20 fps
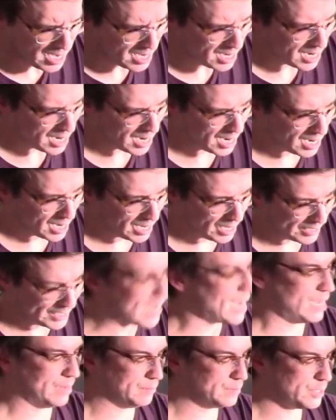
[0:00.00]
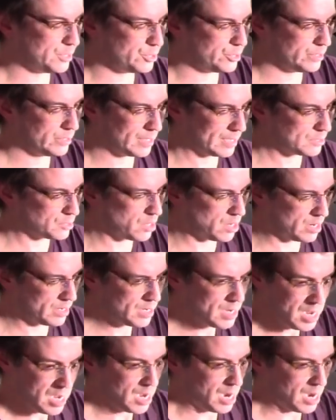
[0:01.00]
MTG Lexicon.